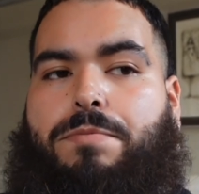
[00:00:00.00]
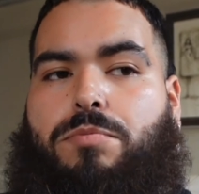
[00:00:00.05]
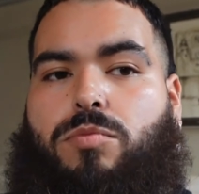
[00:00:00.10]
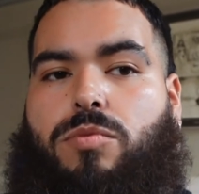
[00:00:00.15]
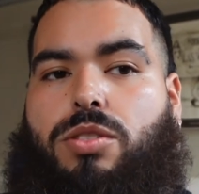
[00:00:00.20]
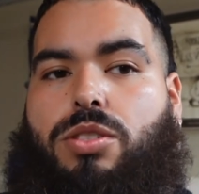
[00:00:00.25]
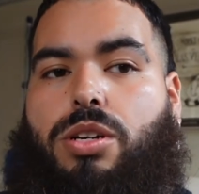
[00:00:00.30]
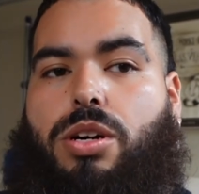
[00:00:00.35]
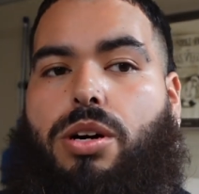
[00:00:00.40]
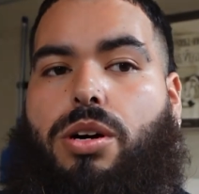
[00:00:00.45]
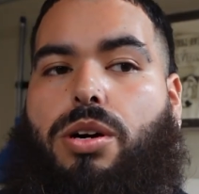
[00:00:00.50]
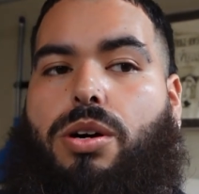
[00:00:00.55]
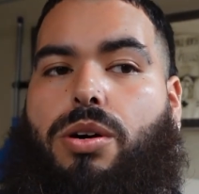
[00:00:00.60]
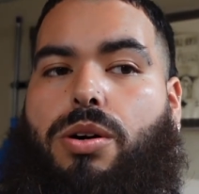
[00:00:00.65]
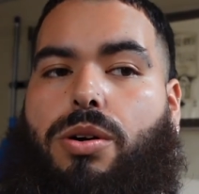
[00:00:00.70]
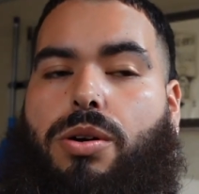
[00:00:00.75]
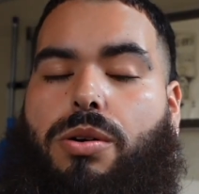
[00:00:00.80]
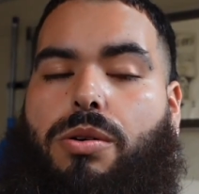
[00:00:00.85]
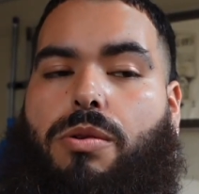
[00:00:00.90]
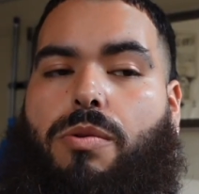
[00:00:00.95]

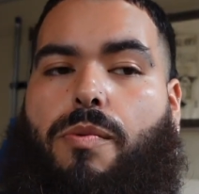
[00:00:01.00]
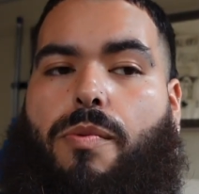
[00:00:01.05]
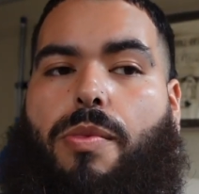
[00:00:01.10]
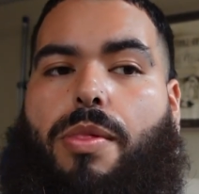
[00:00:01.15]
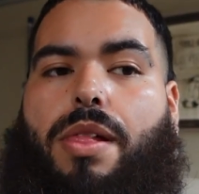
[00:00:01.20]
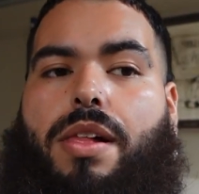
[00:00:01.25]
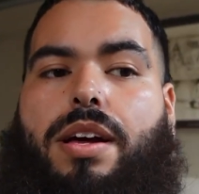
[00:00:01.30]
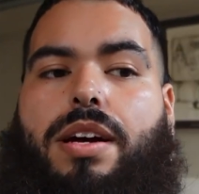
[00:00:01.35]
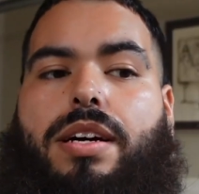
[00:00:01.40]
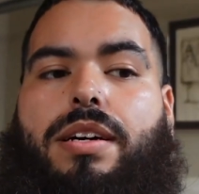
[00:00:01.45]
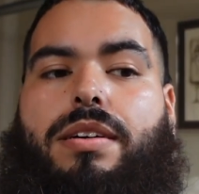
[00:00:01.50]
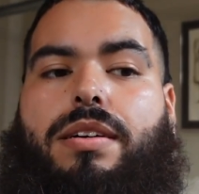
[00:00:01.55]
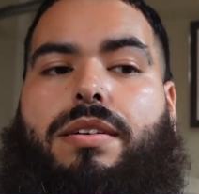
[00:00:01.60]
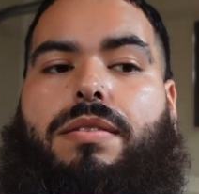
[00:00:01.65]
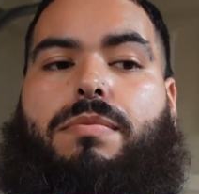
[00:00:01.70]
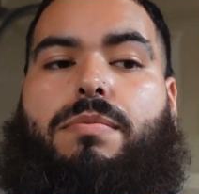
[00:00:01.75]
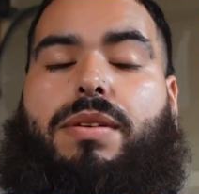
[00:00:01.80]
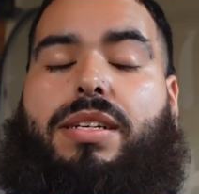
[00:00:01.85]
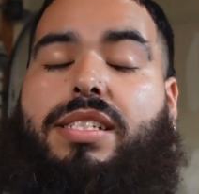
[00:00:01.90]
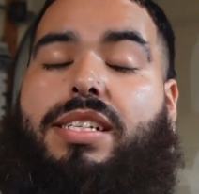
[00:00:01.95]
So
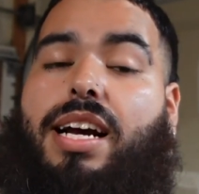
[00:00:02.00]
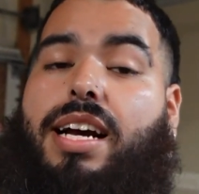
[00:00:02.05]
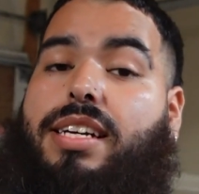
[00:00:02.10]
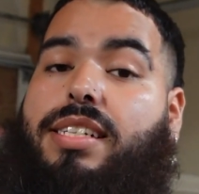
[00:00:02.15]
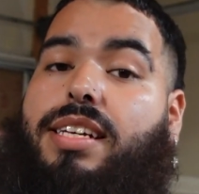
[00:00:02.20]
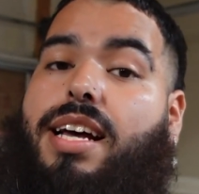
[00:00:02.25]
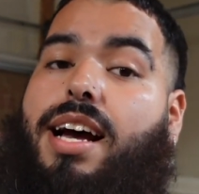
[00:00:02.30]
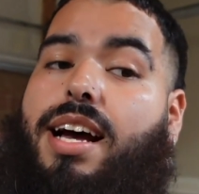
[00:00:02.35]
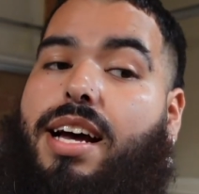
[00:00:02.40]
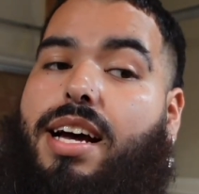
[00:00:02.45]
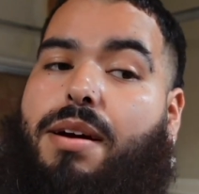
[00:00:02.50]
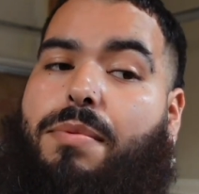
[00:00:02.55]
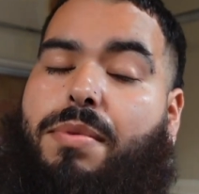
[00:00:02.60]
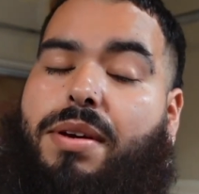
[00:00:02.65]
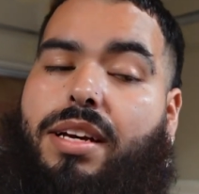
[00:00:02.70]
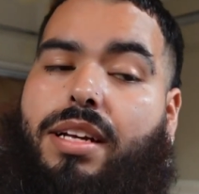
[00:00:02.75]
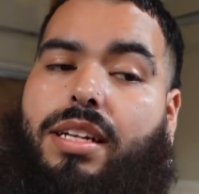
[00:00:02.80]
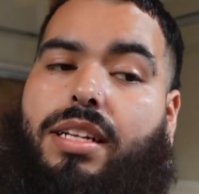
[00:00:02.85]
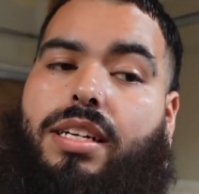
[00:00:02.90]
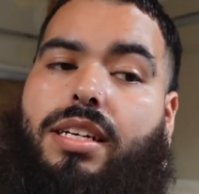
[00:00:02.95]
besides that, I
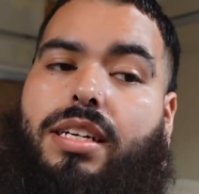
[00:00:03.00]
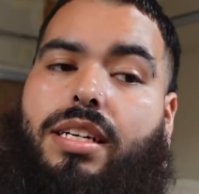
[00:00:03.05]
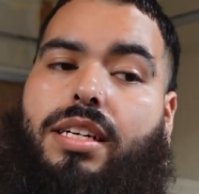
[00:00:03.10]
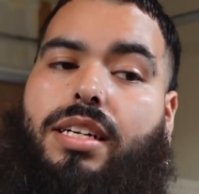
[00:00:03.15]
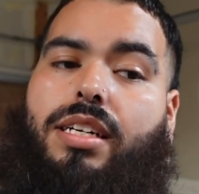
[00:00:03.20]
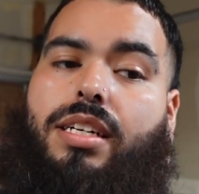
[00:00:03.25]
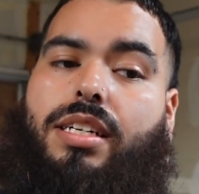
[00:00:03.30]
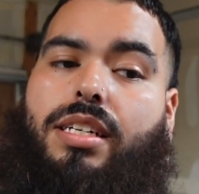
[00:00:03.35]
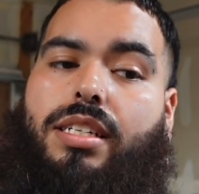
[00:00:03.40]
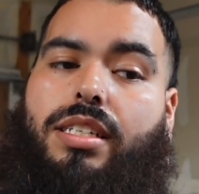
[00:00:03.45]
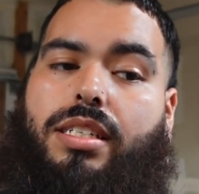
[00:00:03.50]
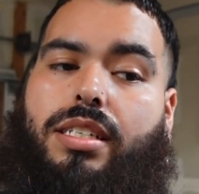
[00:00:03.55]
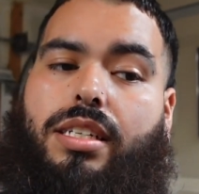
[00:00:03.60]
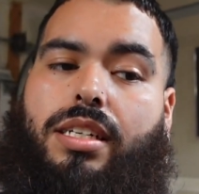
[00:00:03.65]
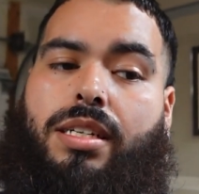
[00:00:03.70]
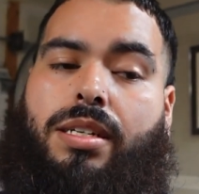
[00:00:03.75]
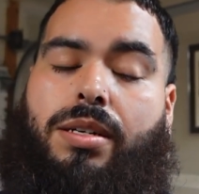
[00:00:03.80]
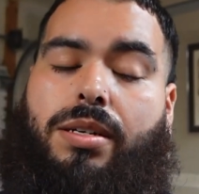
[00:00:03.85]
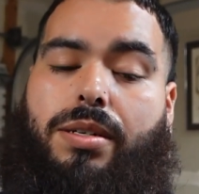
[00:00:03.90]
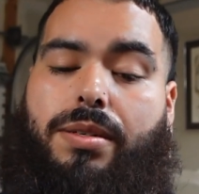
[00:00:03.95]
mean,
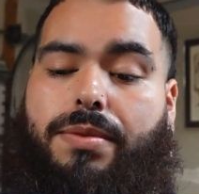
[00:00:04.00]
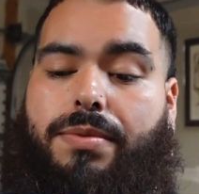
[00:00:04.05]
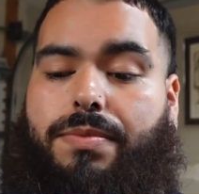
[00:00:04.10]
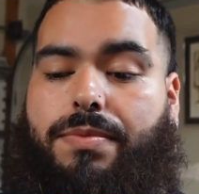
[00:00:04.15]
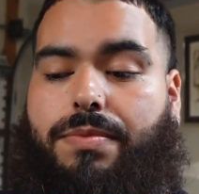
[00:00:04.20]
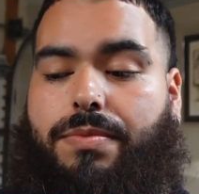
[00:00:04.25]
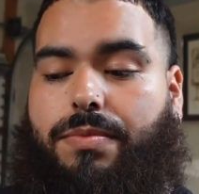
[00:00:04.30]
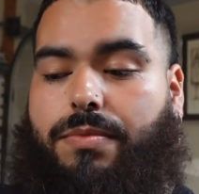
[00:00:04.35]
you know,